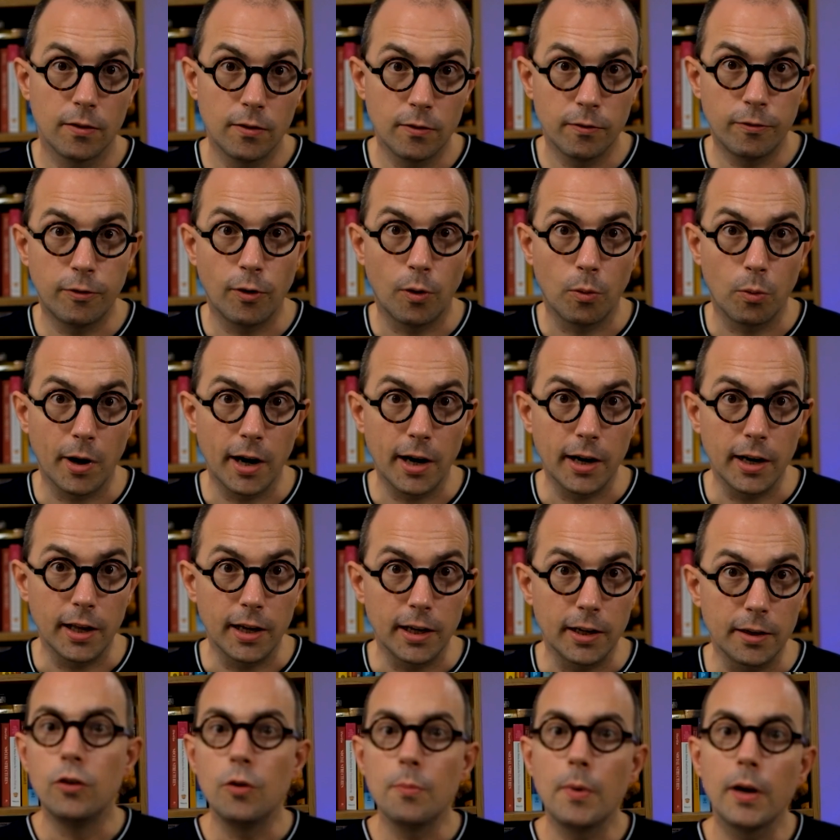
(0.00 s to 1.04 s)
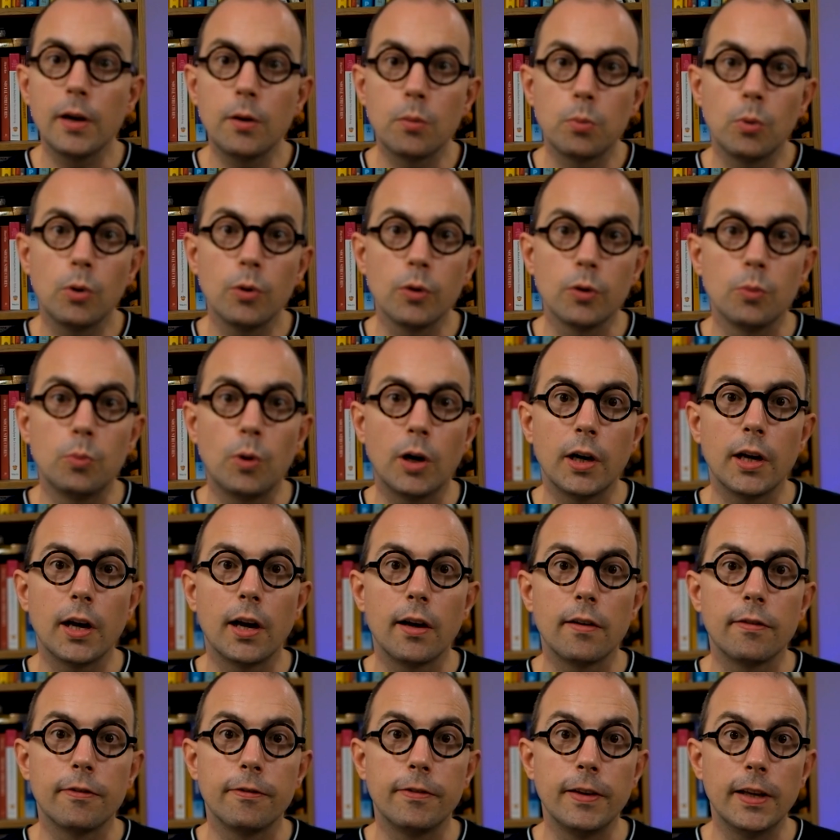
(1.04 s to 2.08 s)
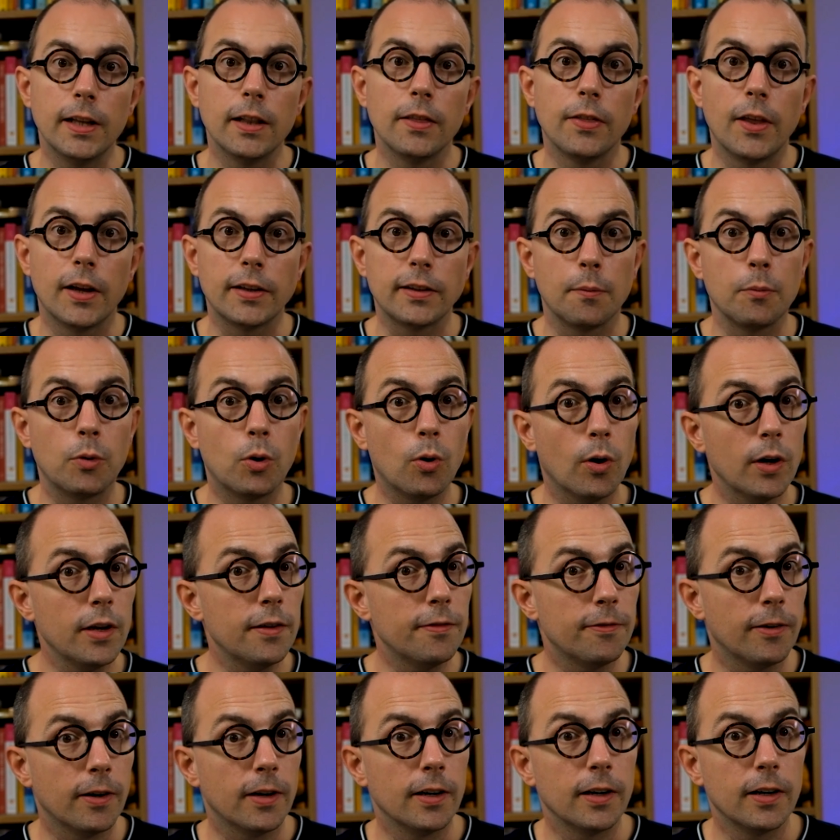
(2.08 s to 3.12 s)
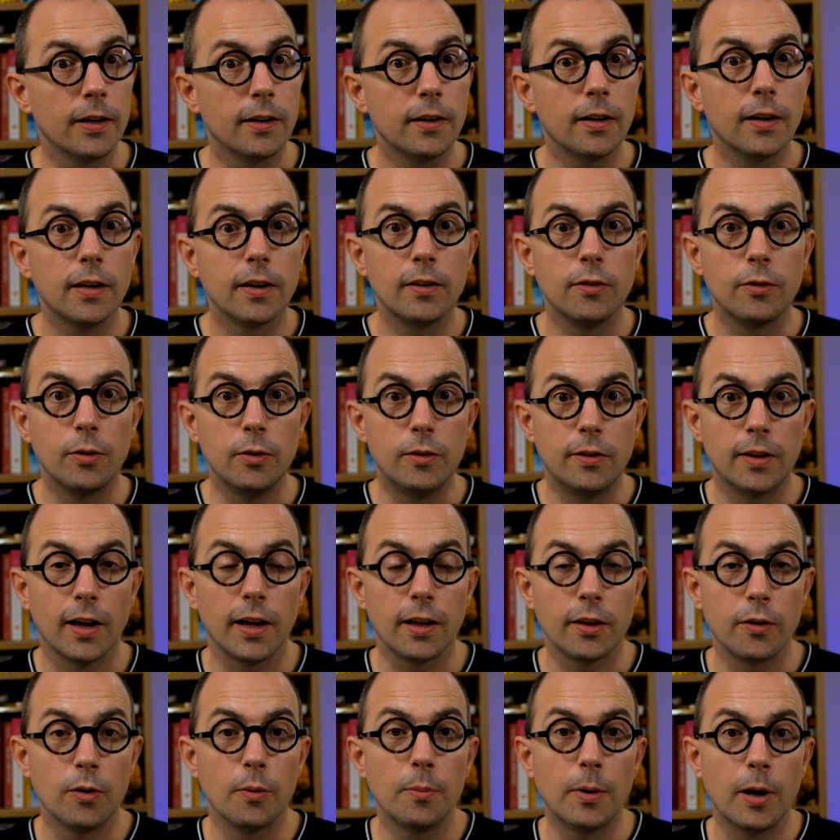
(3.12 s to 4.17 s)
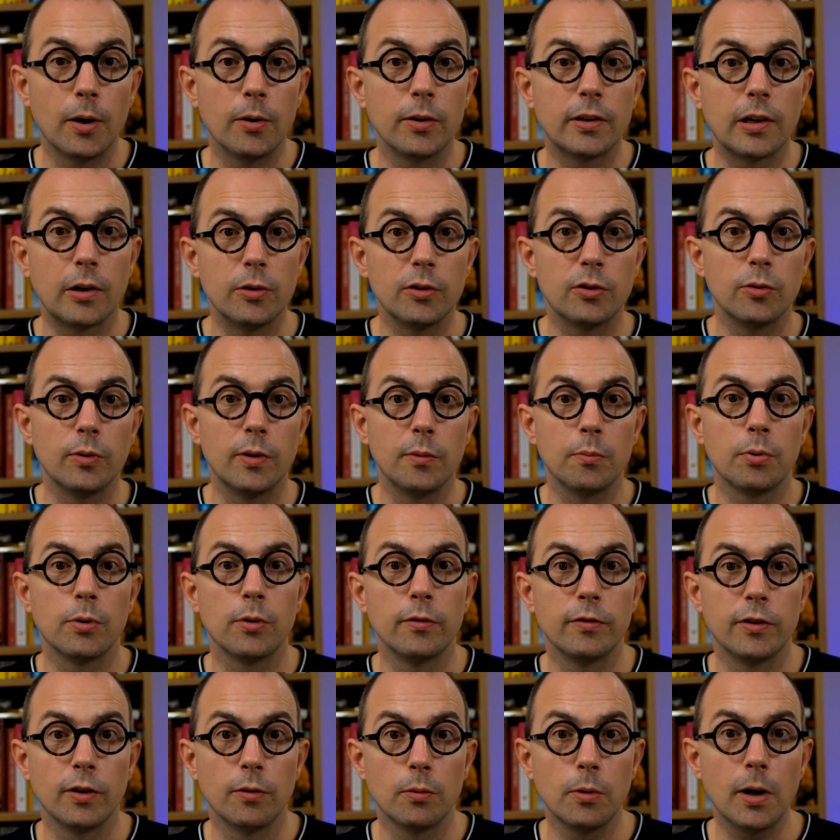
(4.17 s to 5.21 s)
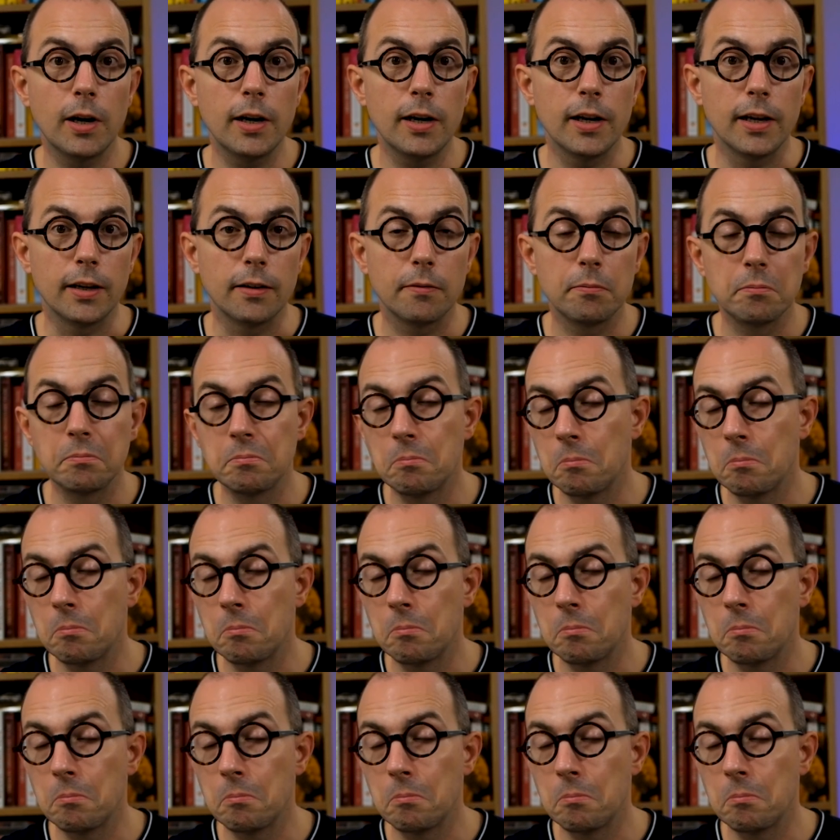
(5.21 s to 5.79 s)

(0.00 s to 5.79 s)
for writing. You might wonder why I feel that I'm qualified to tell you about how to improve your writing.